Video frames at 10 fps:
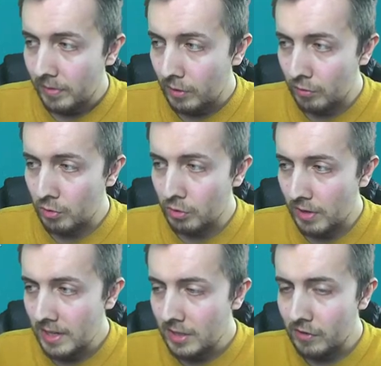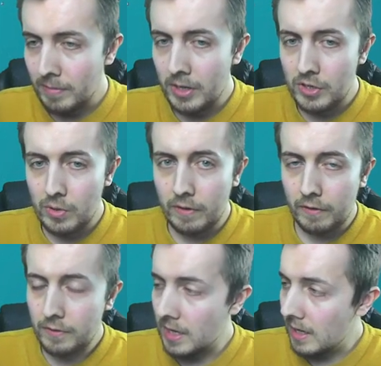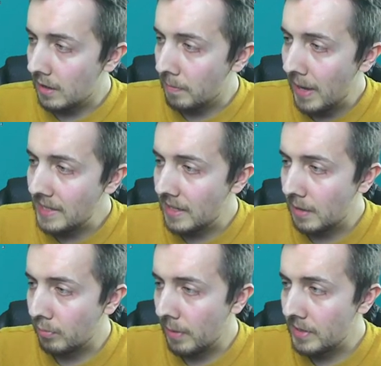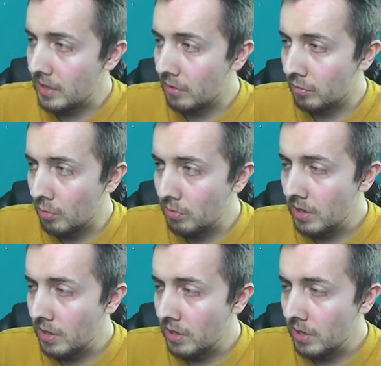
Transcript: the rule screen to remind you of obviously the basic premise of the rules.